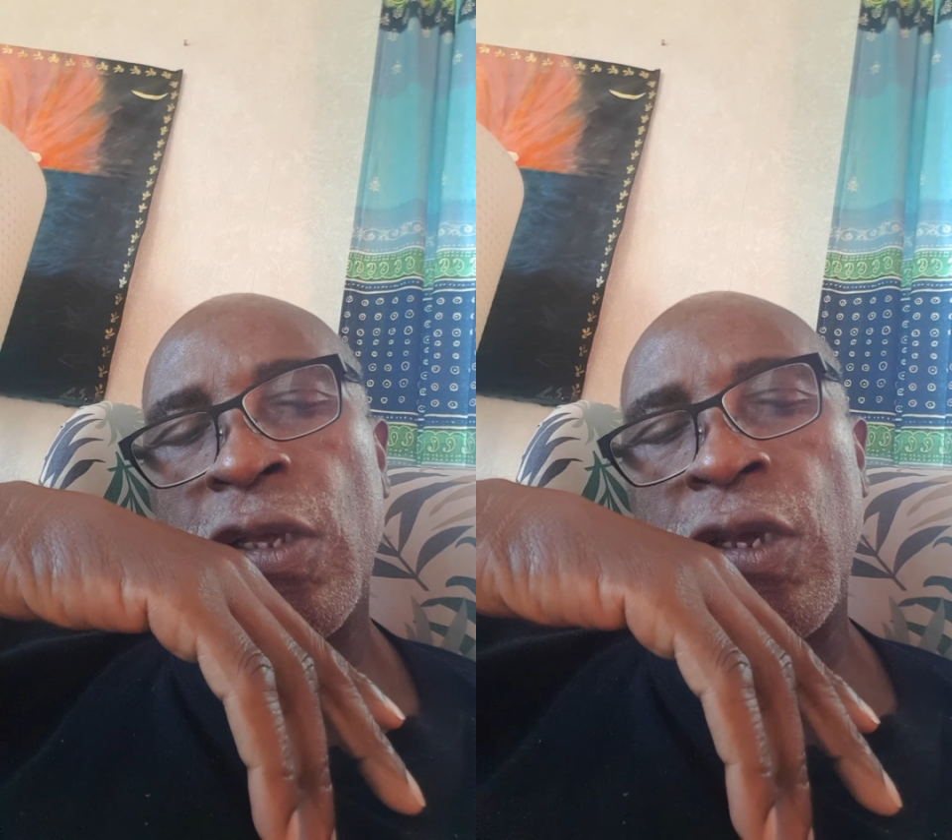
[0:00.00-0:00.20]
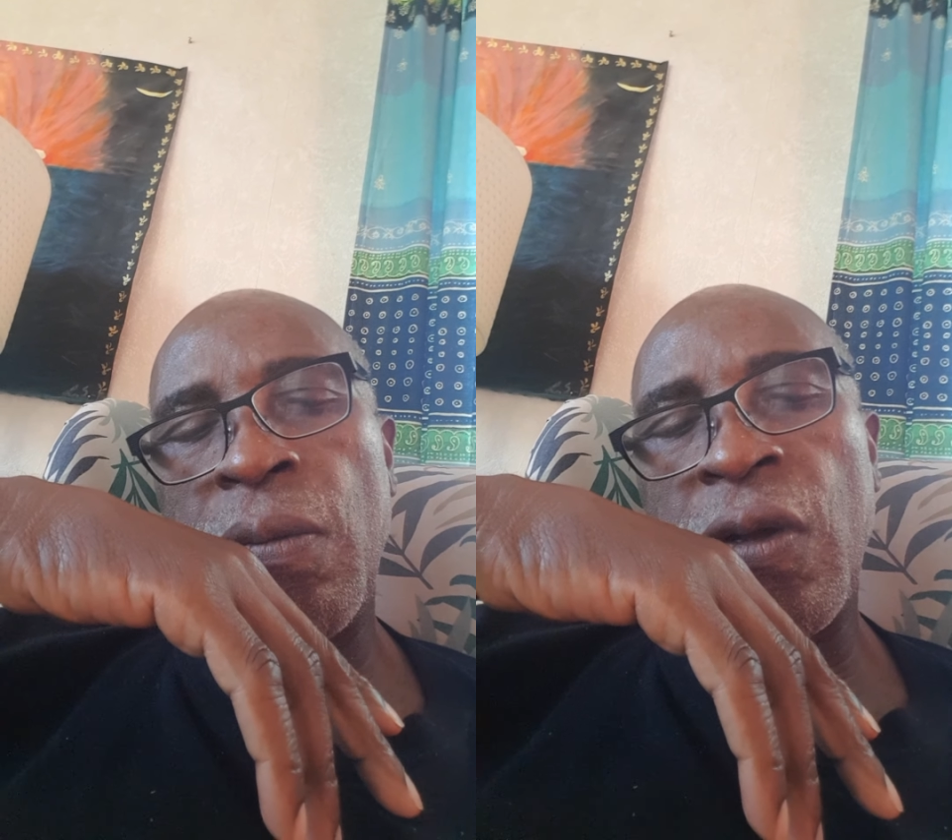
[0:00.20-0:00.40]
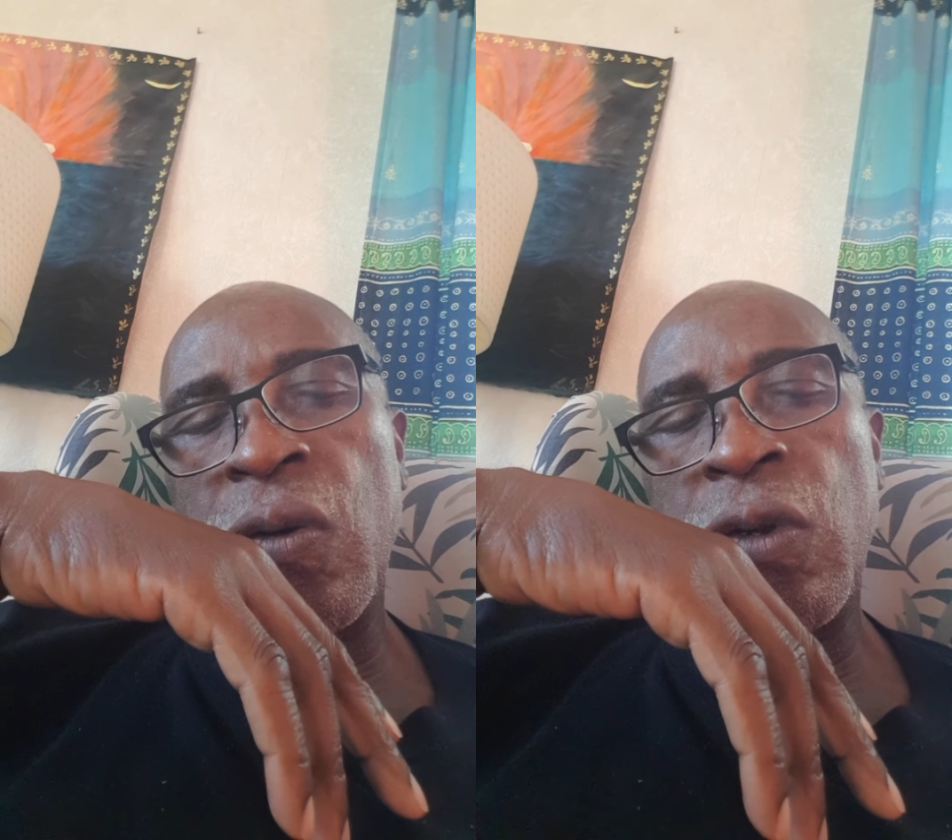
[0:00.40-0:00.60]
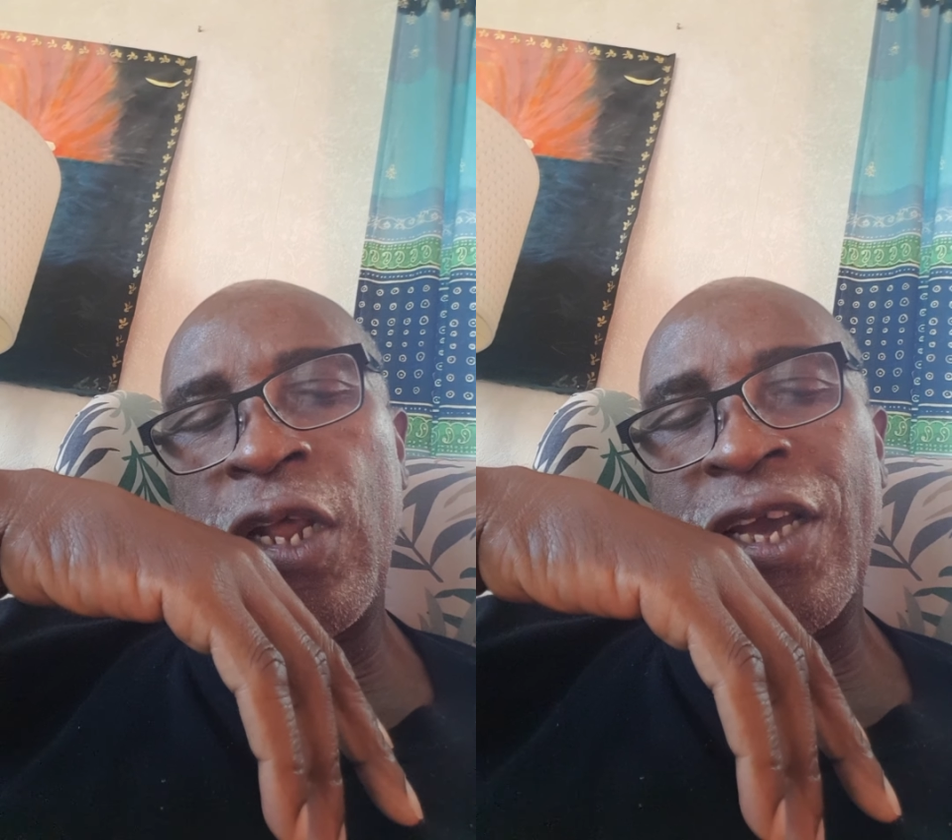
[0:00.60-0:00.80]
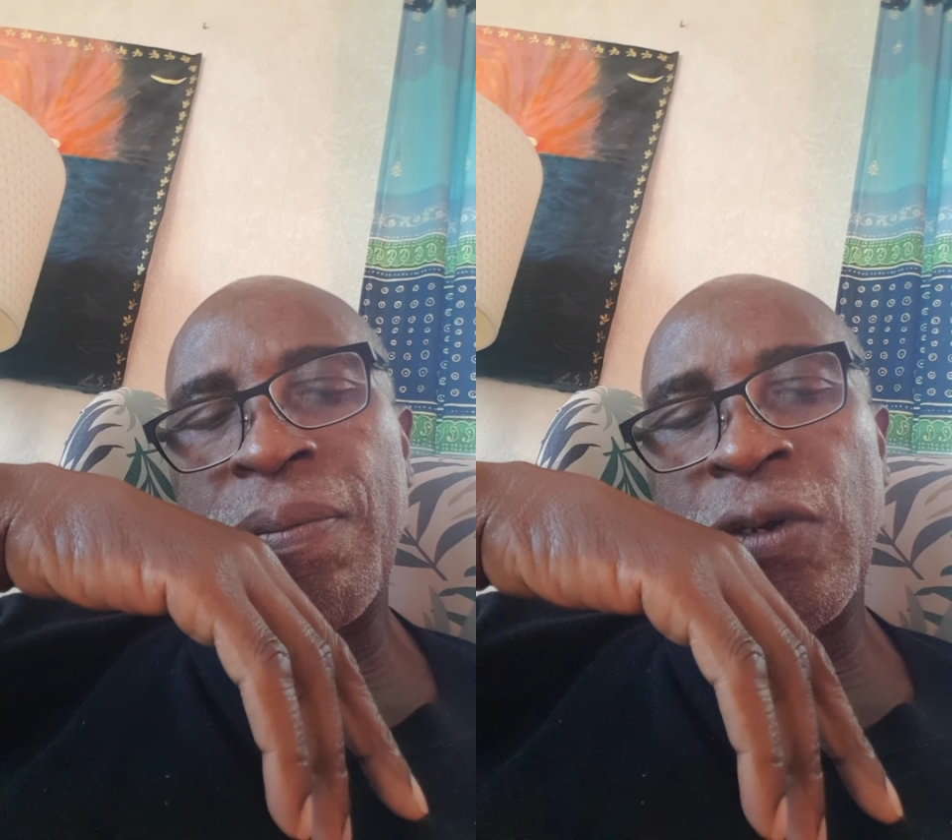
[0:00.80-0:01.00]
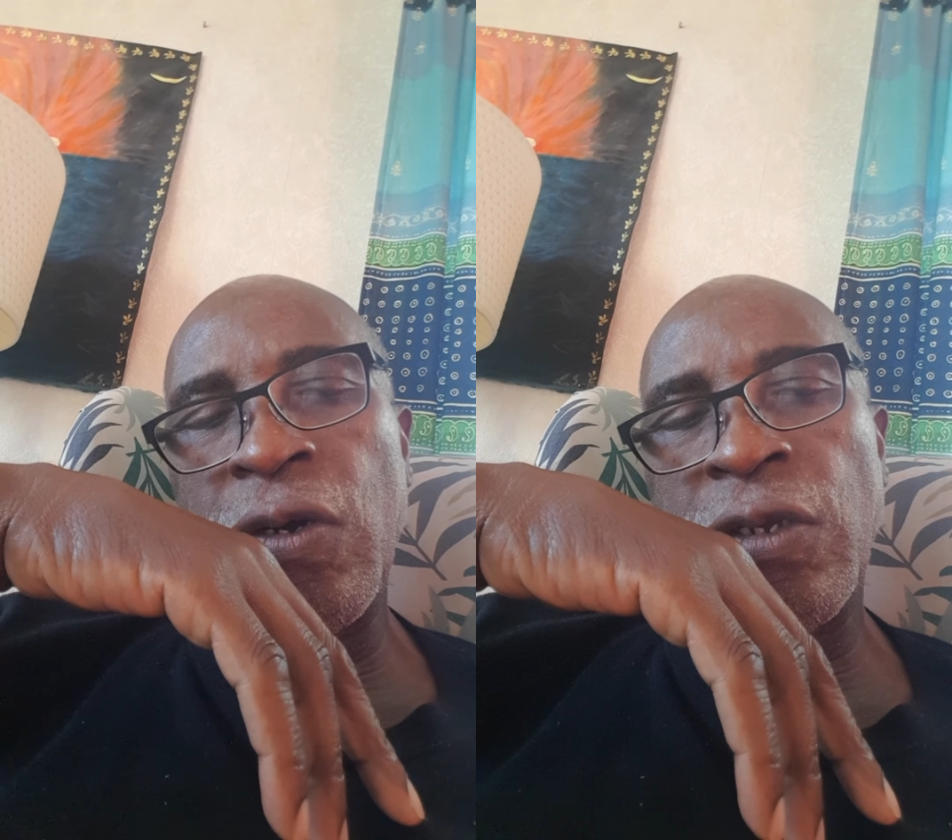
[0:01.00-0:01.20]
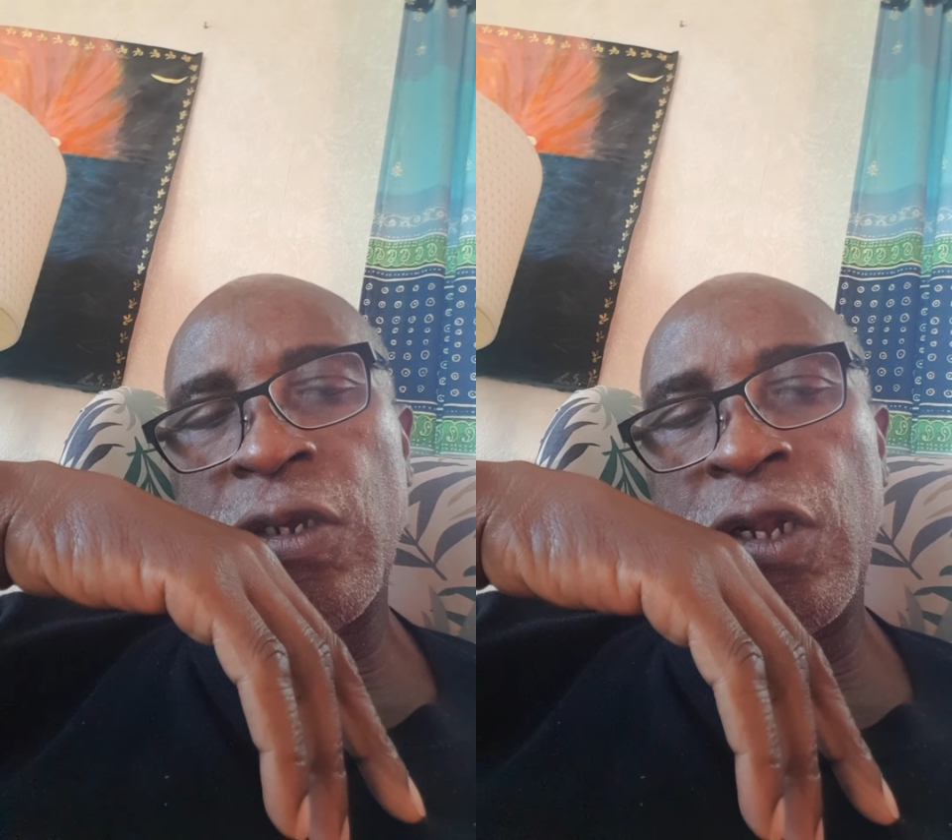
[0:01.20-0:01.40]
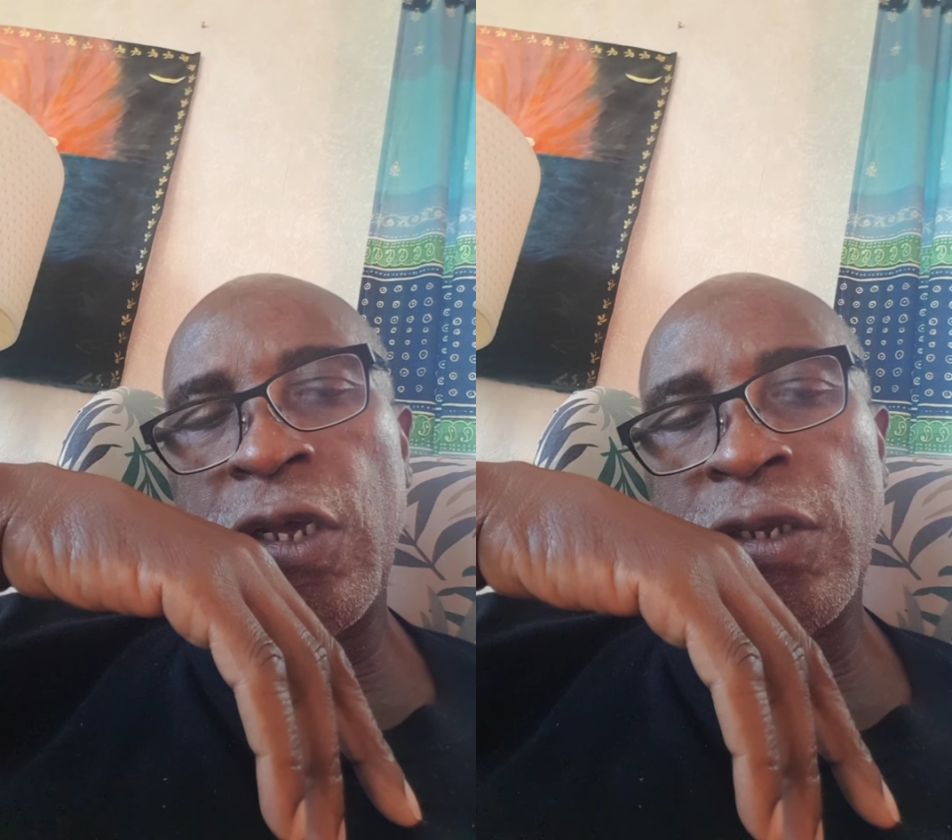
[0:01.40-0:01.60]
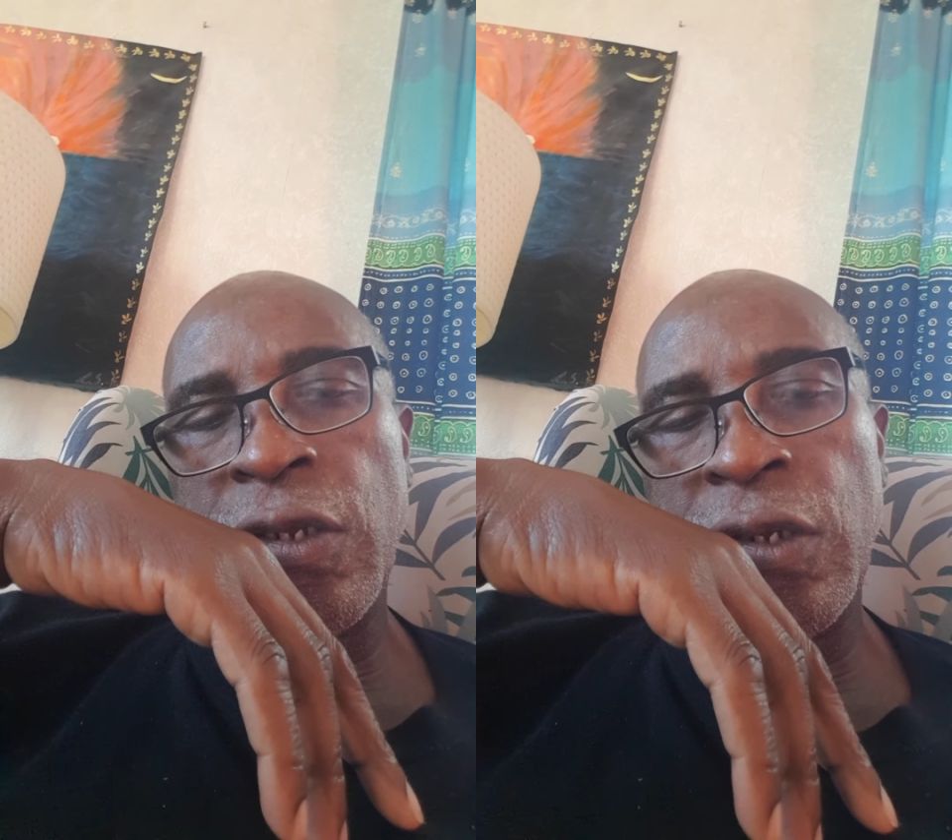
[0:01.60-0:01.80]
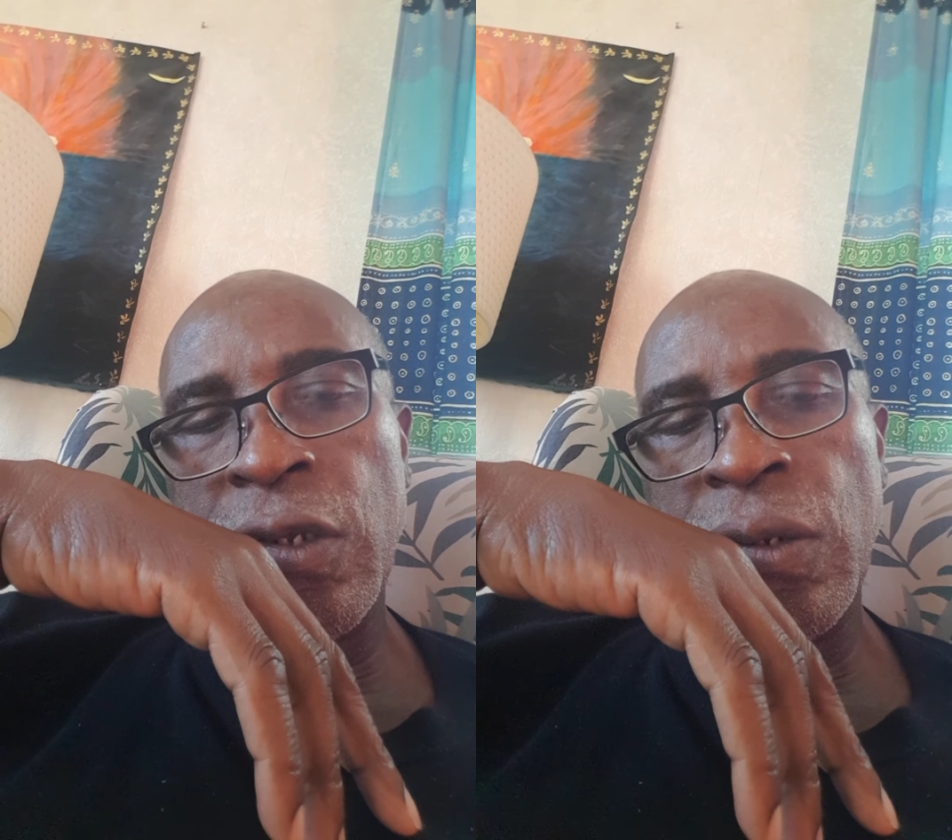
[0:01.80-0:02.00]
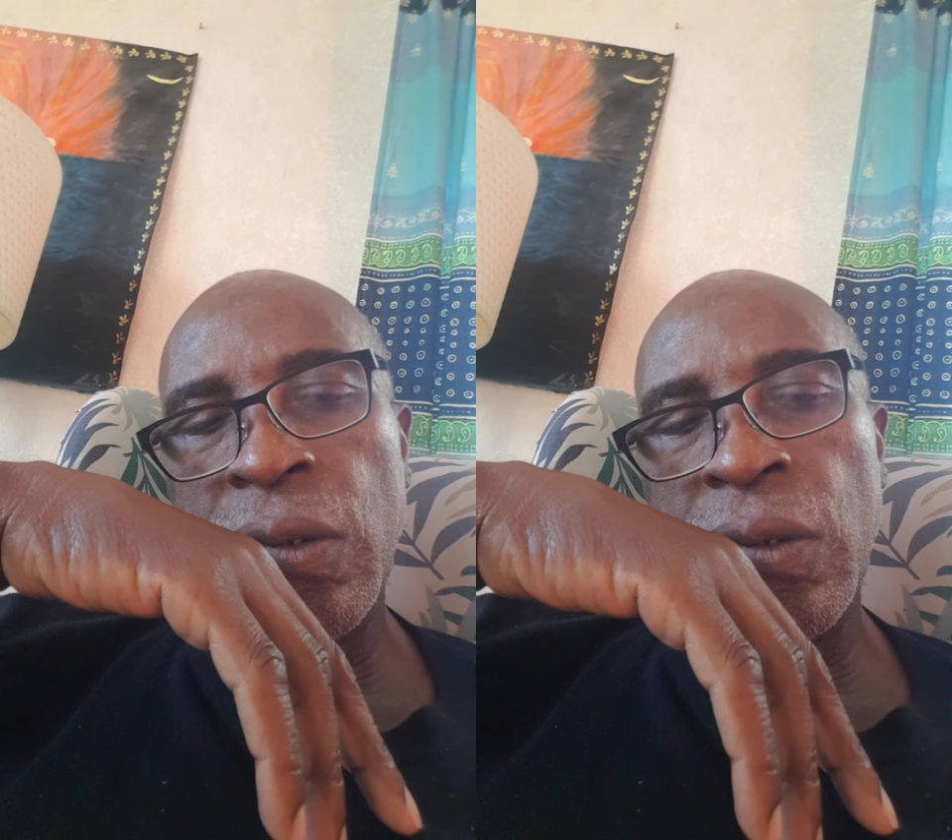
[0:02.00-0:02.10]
You no good like merciless.